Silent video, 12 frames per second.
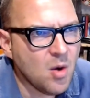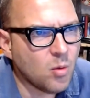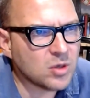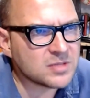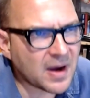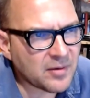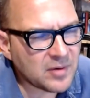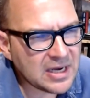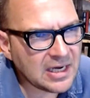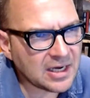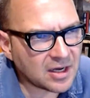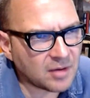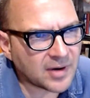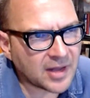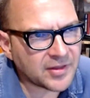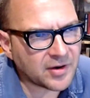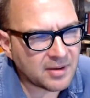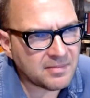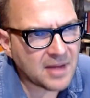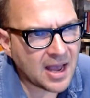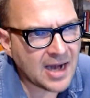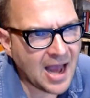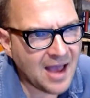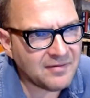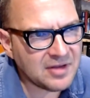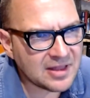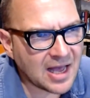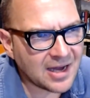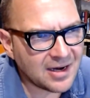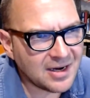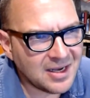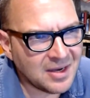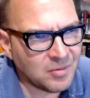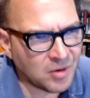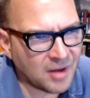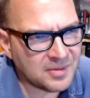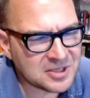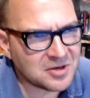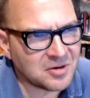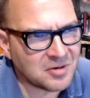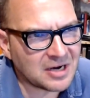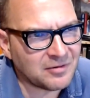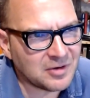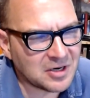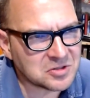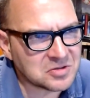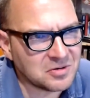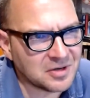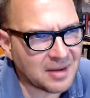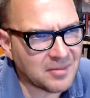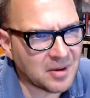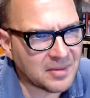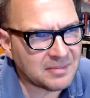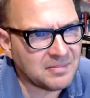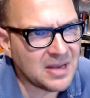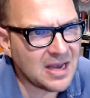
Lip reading: was by reading Little Brother and having that "it will all be so great if we don't screw it up" moment,